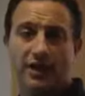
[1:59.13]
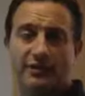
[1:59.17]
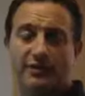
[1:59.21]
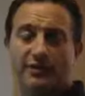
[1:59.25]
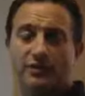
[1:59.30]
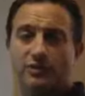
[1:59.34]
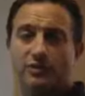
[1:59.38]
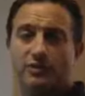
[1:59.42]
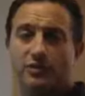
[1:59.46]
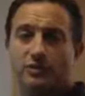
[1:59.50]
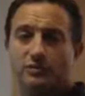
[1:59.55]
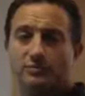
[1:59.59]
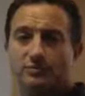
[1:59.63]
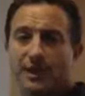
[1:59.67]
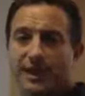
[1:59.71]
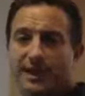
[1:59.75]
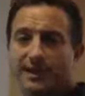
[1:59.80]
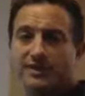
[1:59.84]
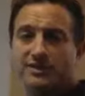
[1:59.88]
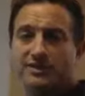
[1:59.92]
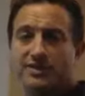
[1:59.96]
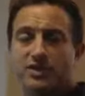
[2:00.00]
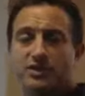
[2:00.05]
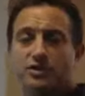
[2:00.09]
at their own
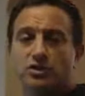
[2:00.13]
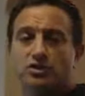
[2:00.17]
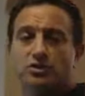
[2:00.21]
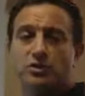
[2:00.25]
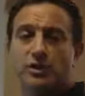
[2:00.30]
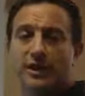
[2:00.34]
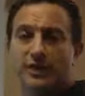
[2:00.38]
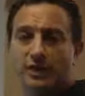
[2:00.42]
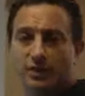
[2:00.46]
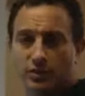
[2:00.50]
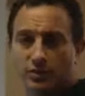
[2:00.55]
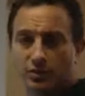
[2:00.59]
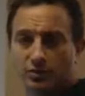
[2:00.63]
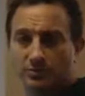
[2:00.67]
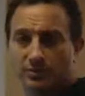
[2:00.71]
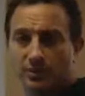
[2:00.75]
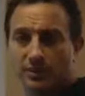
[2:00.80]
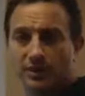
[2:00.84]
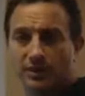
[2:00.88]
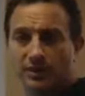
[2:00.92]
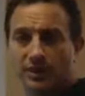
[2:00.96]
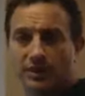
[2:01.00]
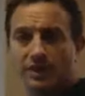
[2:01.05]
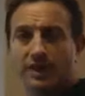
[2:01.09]
pace and do at home.
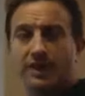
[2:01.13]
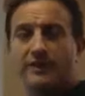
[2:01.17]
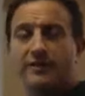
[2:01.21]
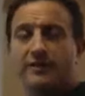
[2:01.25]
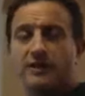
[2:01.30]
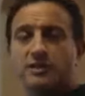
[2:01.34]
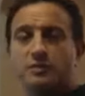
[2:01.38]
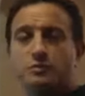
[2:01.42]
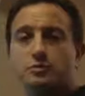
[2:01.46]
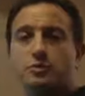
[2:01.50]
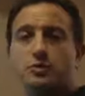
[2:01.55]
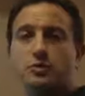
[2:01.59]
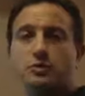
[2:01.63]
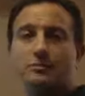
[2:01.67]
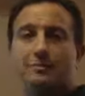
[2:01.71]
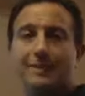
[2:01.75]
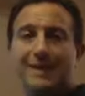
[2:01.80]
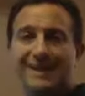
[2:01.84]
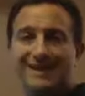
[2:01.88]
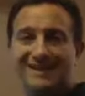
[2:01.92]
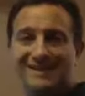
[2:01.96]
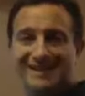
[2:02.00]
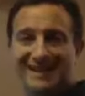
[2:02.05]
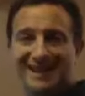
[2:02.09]
This will
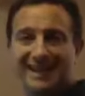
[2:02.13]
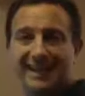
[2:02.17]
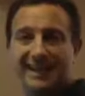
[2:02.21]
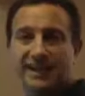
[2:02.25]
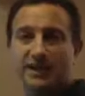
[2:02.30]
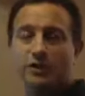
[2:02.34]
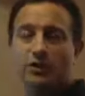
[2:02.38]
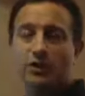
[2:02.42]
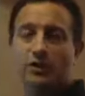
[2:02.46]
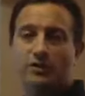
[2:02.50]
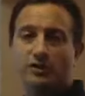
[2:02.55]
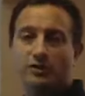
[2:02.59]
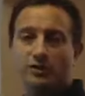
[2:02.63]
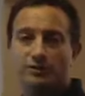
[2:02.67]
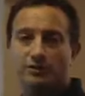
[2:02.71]
maintain all